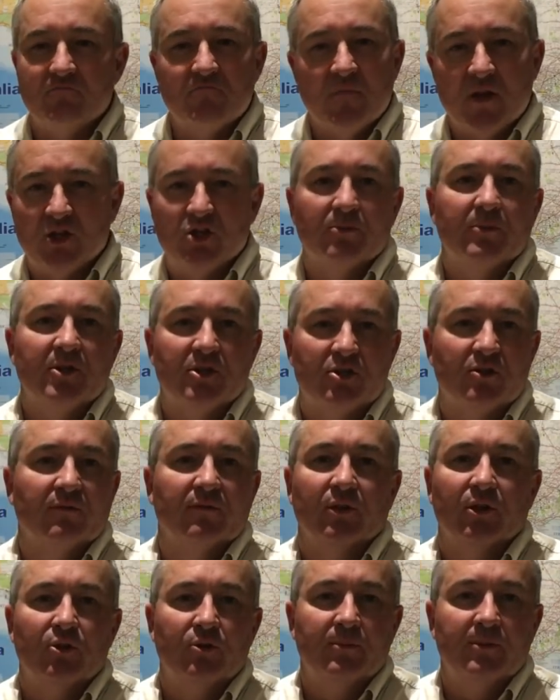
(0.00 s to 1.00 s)
Measurements of
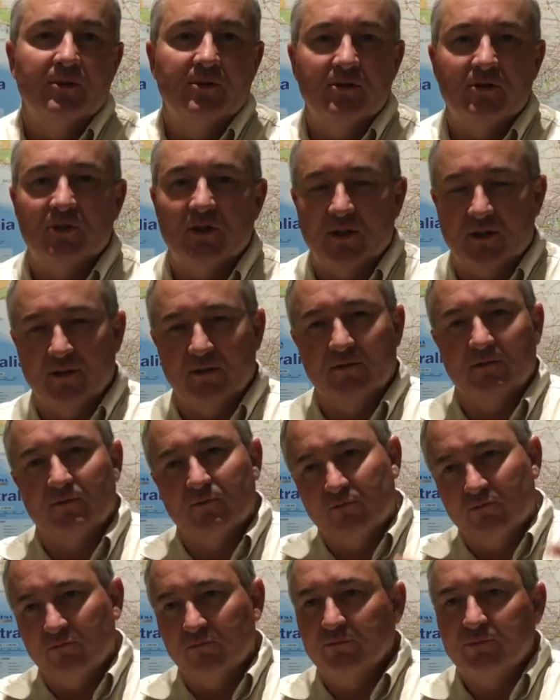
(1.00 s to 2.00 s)
lumens, you can
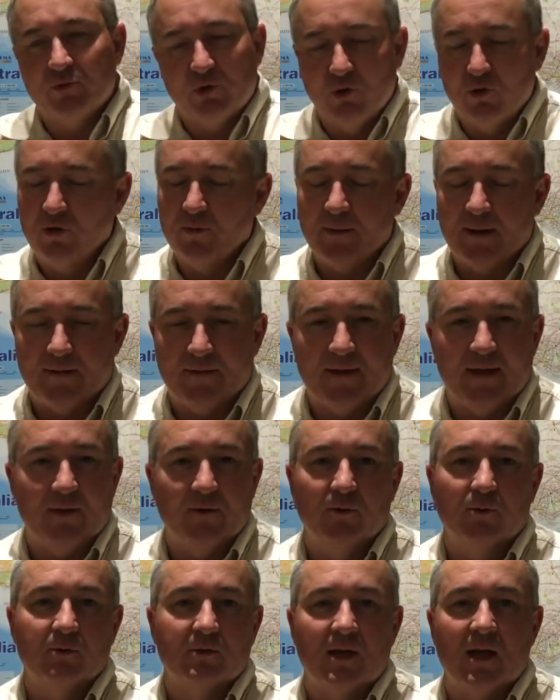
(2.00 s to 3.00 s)
talk about that
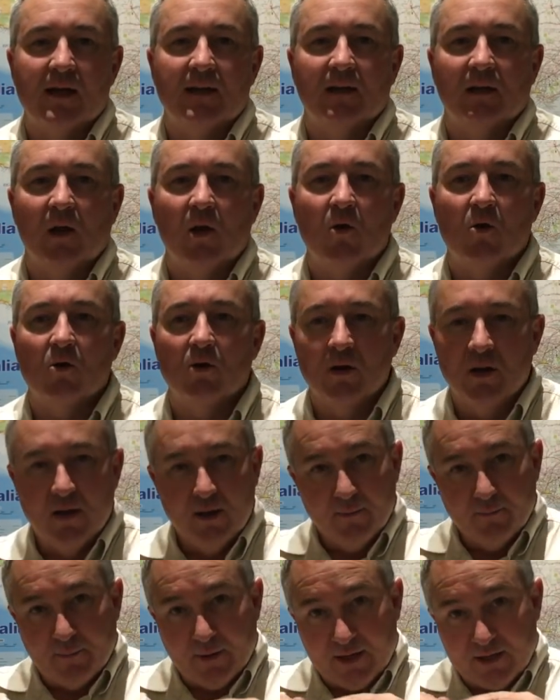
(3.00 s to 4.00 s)
all day long,
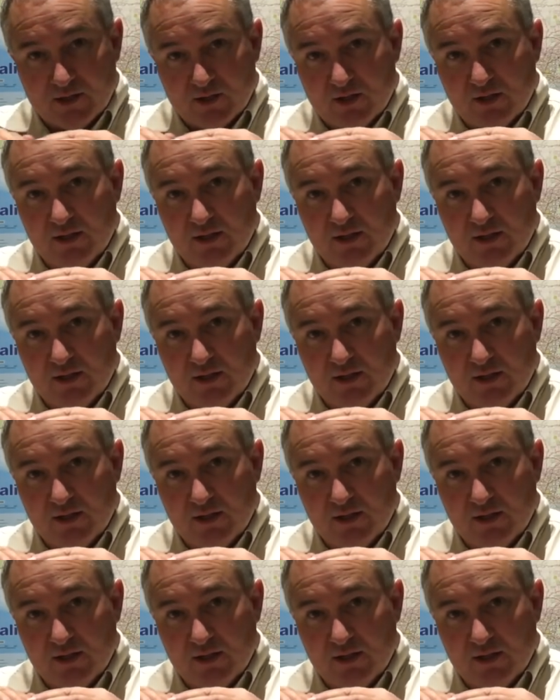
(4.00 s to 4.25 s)
but it's